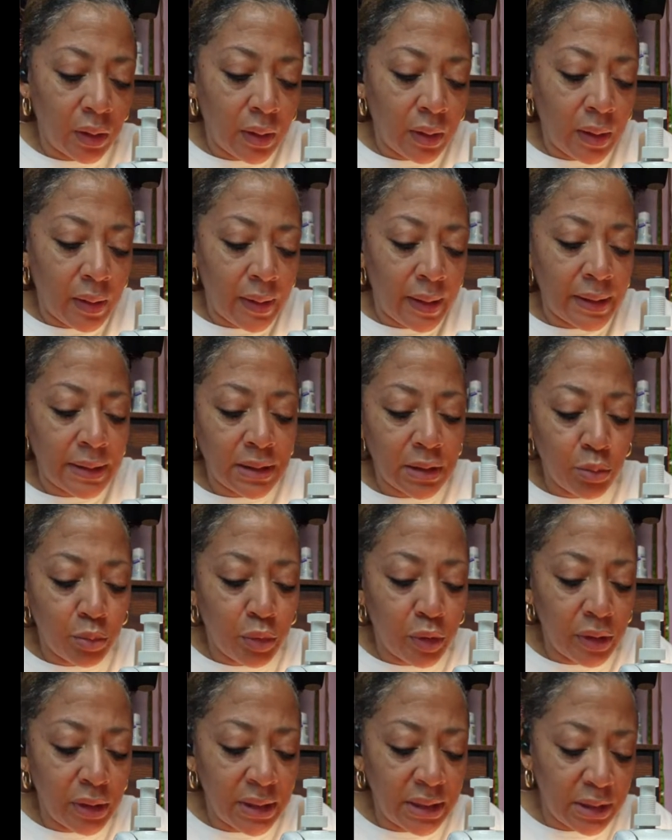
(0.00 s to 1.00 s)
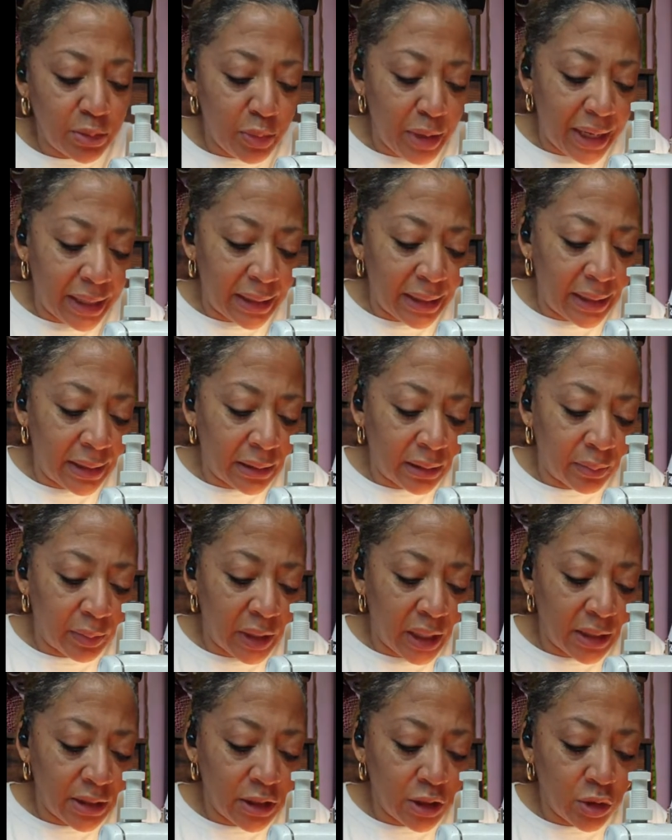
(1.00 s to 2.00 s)
Now, as I'm putting this back in, I'm
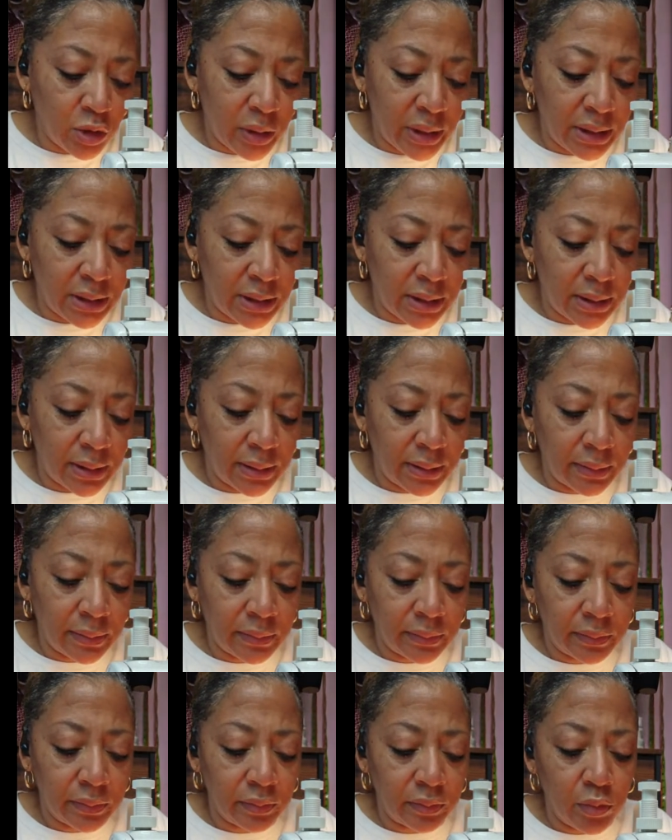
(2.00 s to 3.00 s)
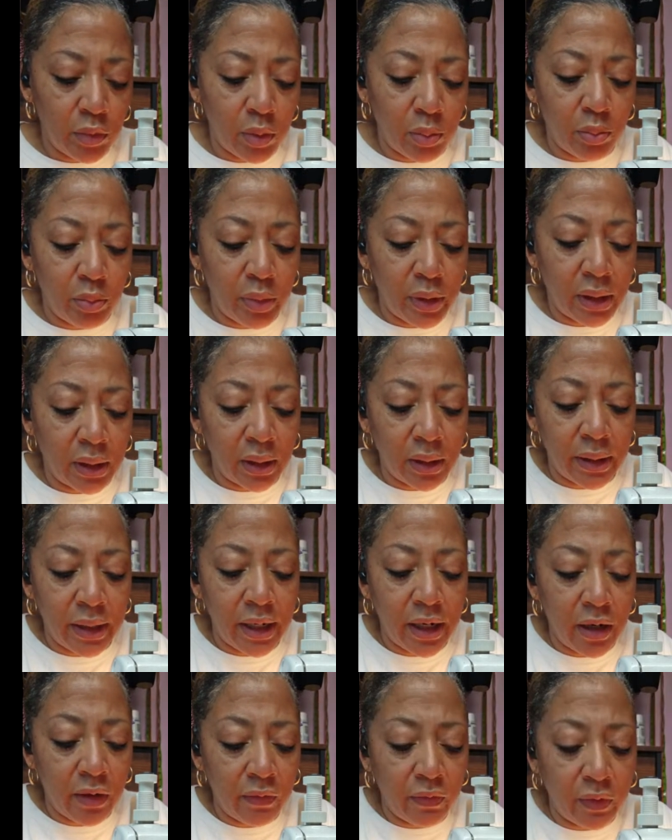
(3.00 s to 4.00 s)
not stretching, being
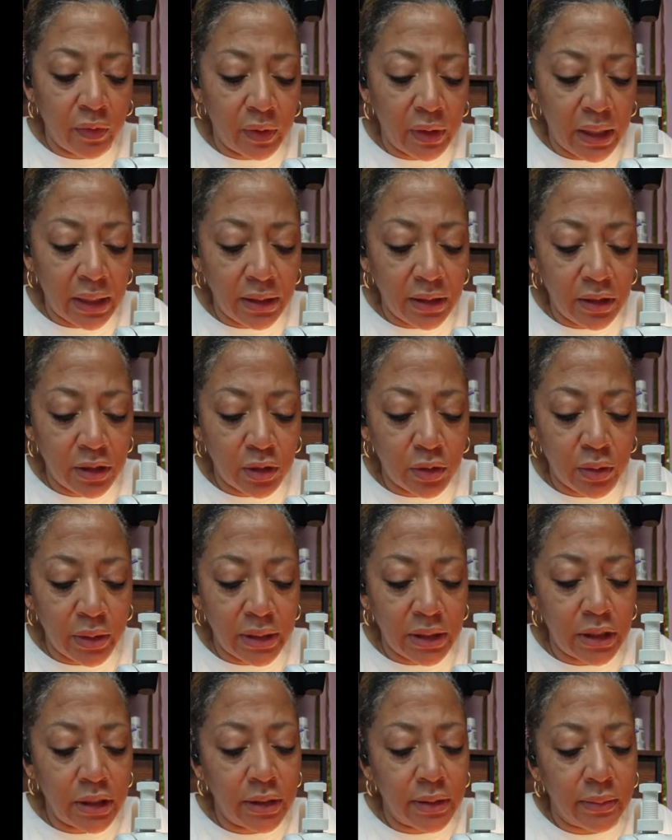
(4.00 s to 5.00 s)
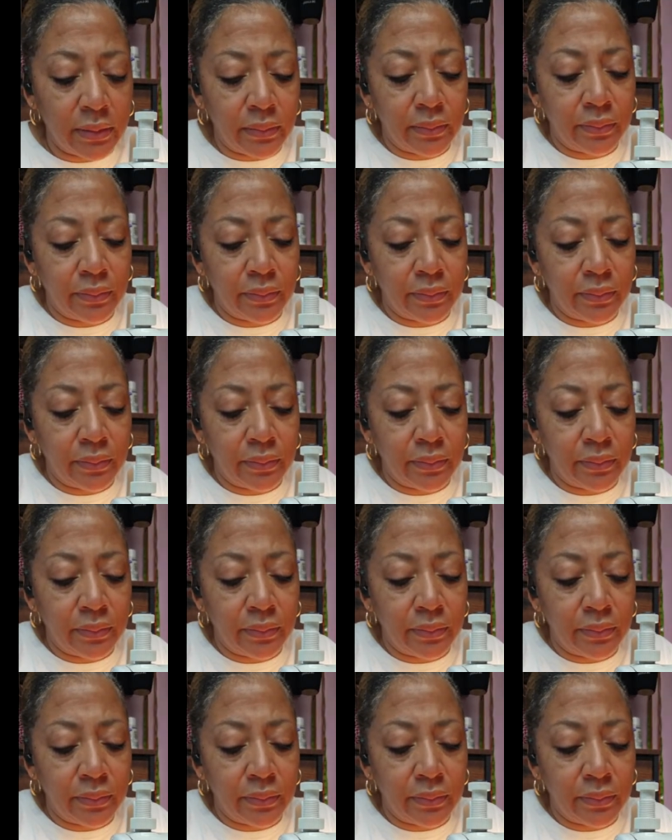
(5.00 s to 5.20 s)
careful not to stretch it.